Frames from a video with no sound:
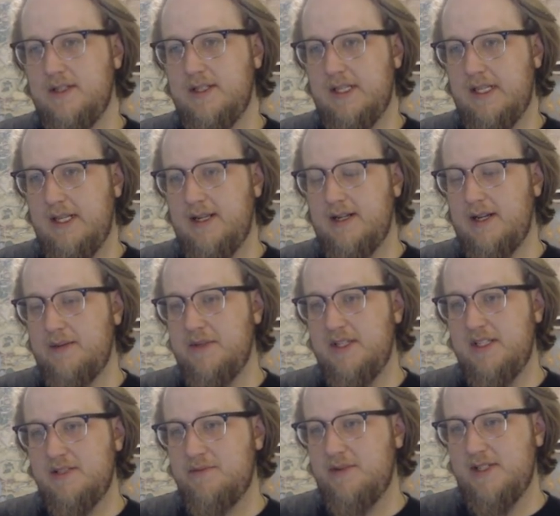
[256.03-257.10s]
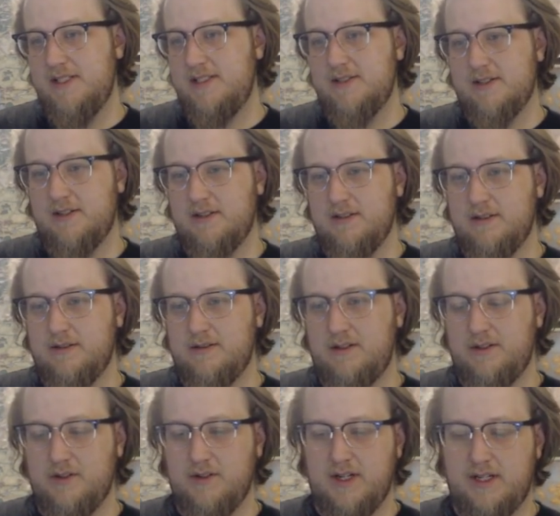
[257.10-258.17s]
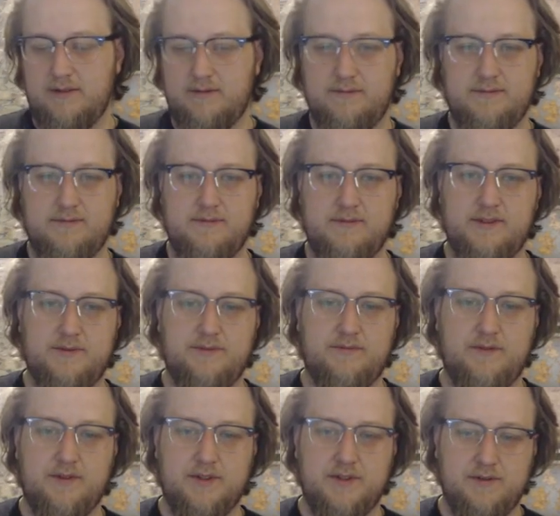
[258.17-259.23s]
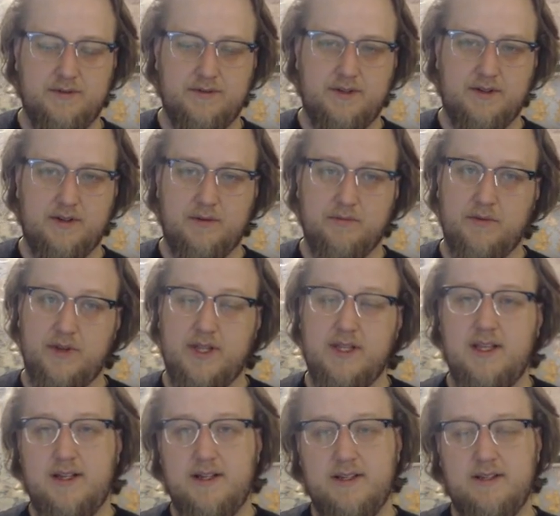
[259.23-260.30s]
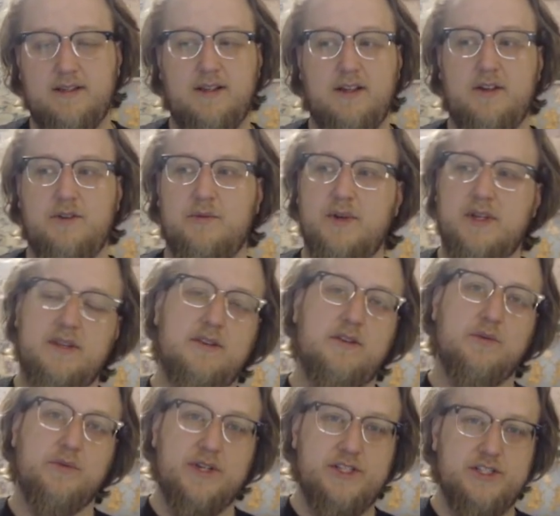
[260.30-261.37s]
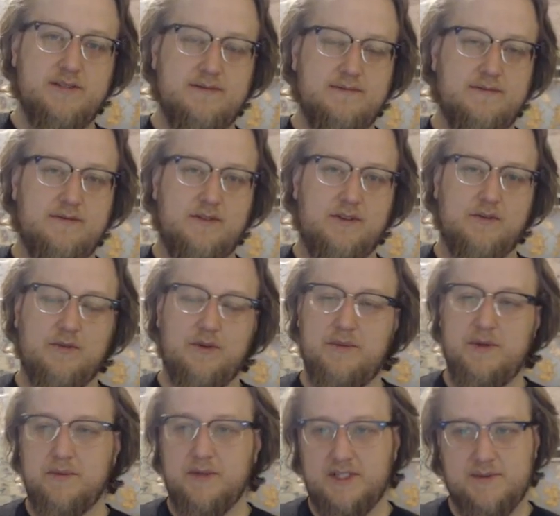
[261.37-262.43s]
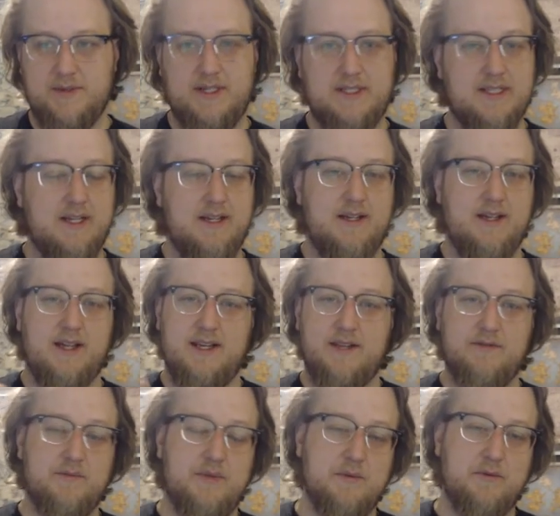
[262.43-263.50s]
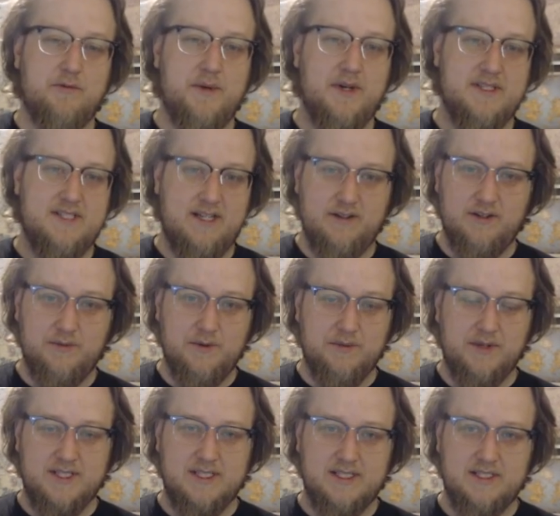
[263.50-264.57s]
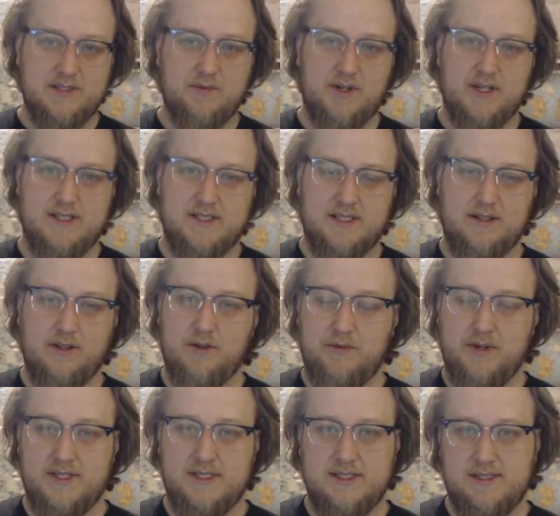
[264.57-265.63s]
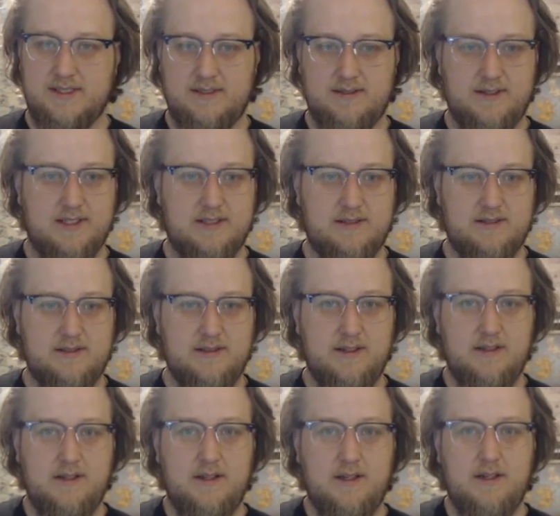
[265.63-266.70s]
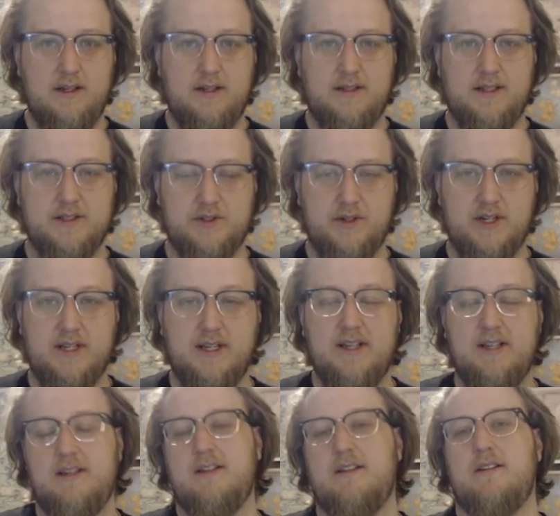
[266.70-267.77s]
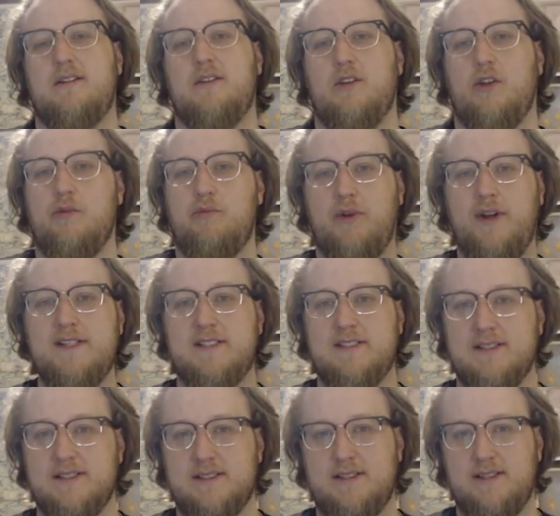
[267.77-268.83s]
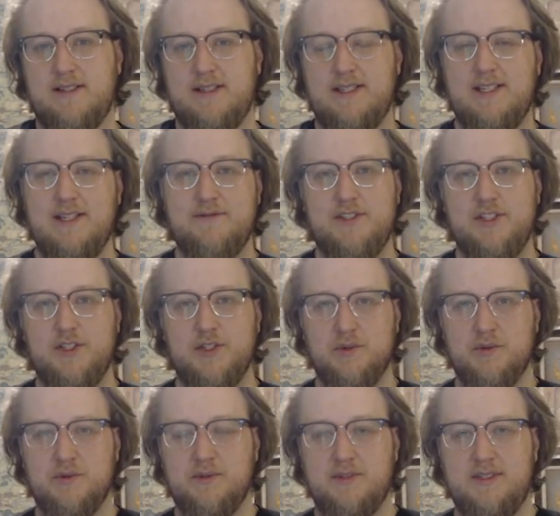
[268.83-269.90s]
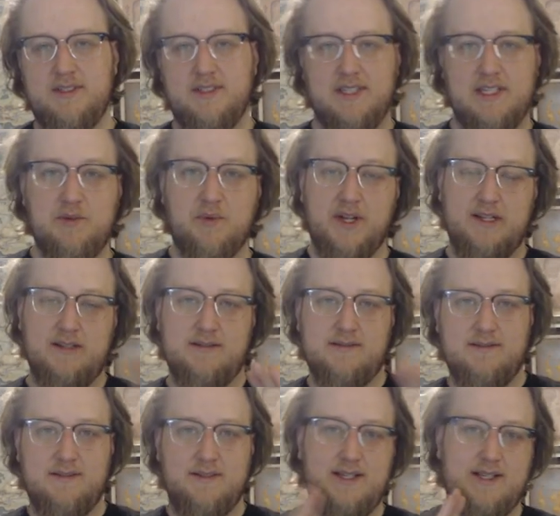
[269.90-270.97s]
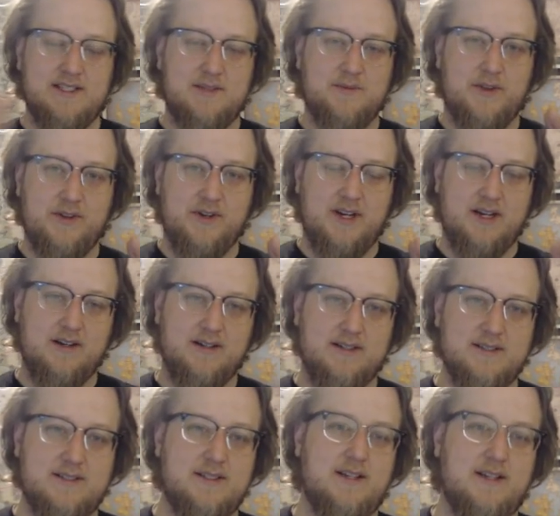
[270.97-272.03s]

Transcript: Yeah, I mean, these prices are great. They're in line with the region. They're what people expect. And even people from out of town are going to be pleasantly surprised at the low prices. That's great. Low prices gives you leeway in some other areas.